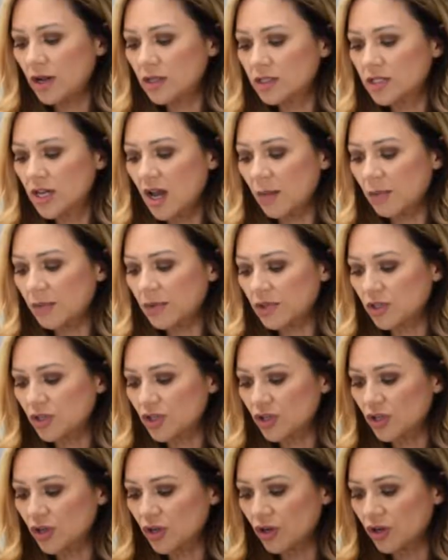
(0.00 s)
on top of the
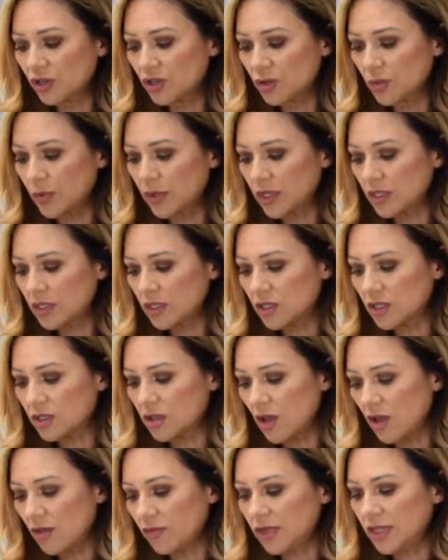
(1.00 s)
sugar so we can
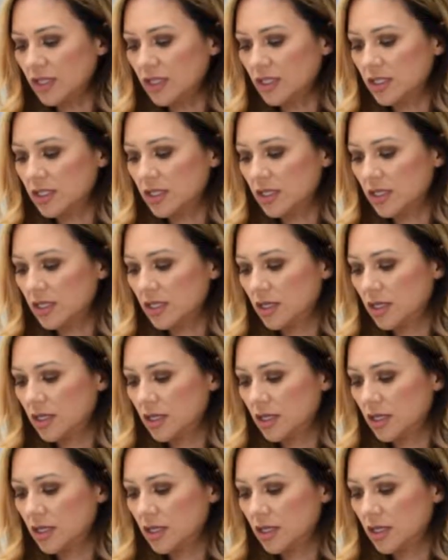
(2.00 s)
dissolve it.